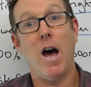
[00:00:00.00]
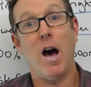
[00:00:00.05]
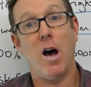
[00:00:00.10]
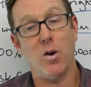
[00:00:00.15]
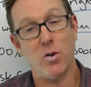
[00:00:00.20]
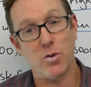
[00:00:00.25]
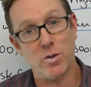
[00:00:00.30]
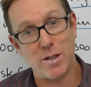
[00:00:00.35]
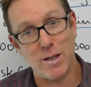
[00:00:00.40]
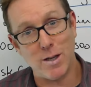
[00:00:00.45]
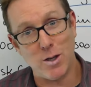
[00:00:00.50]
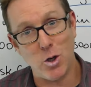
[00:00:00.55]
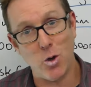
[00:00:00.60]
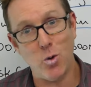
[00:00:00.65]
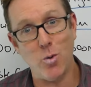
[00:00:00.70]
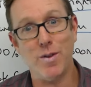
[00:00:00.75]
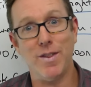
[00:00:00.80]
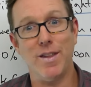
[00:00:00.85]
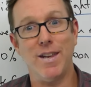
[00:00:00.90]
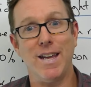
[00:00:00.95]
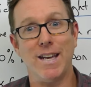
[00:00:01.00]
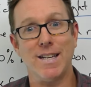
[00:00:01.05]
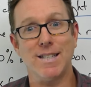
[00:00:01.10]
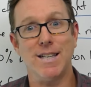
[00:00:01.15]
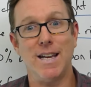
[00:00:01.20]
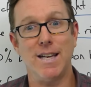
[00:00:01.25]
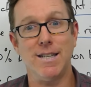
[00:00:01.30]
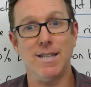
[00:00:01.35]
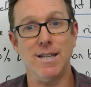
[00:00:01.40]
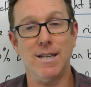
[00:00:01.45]
I'll see you in the next
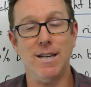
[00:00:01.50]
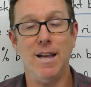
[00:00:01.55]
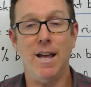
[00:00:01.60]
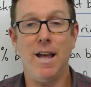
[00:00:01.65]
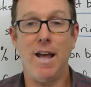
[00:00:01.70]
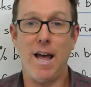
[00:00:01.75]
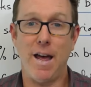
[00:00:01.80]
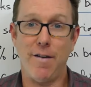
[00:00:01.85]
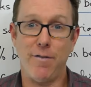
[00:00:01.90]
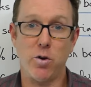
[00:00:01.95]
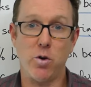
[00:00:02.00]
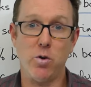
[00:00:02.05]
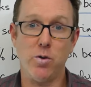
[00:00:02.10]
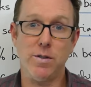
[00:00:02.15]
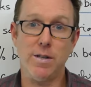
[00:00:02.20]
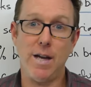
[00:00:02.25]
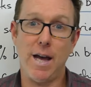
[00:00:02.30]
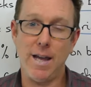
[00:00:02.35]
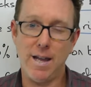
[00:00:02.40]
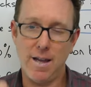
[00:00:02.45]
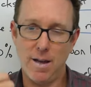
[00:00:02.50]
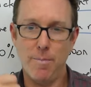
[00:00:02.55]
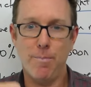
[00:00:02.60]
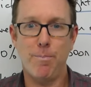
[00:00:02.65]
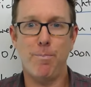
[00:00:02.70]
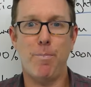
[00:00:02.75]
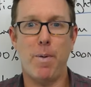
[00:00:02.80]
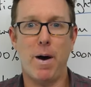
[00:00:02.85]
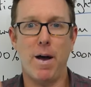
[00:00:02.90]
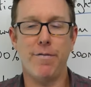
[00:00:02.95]
lesson. Have a good day.
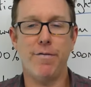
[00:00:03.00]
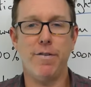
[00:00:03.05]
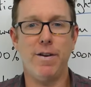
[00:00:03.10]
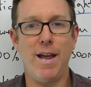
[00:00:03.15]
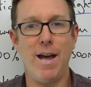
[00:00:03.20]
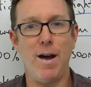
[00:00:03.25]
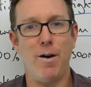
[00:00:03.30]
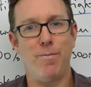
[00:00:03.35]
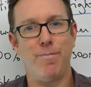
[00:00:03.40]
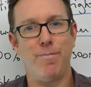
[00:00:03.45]
Bye for now.